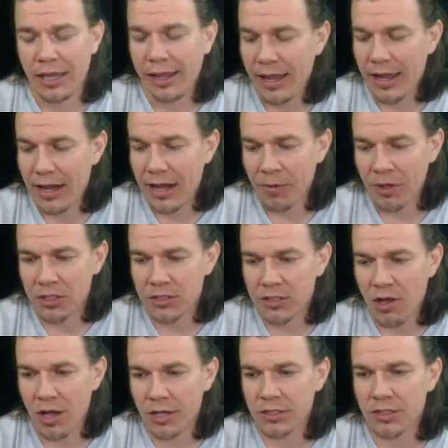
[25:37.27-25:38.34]
and I'm going to
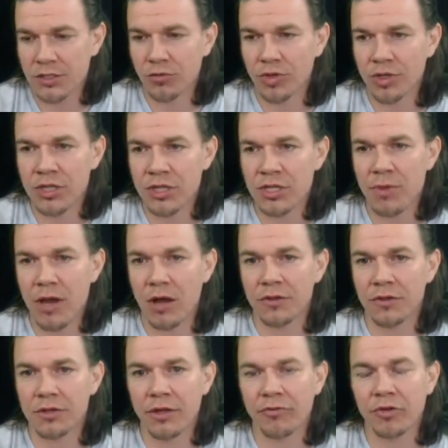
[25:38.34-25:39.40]
talk to you really about
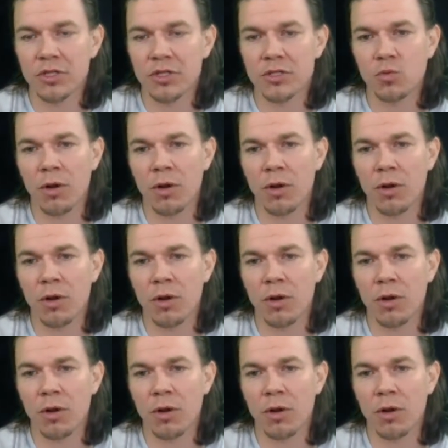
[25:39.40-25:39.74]
the difference,